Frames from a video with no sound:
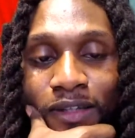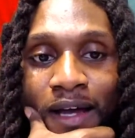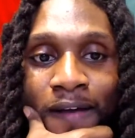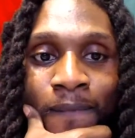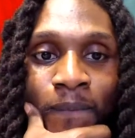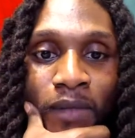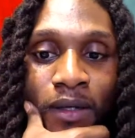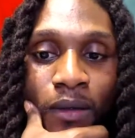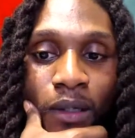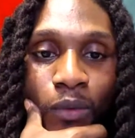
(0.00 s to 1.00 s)
Like,
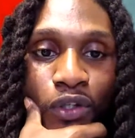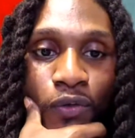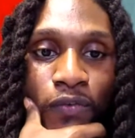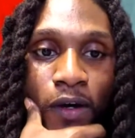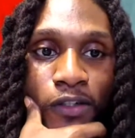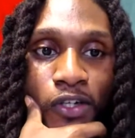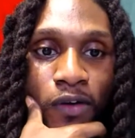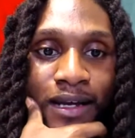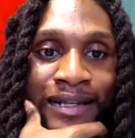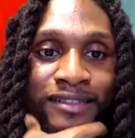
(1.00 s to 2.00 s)
when you first
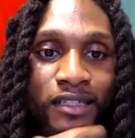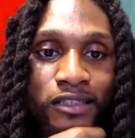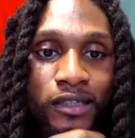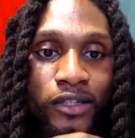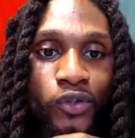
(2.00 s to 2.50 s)
transition,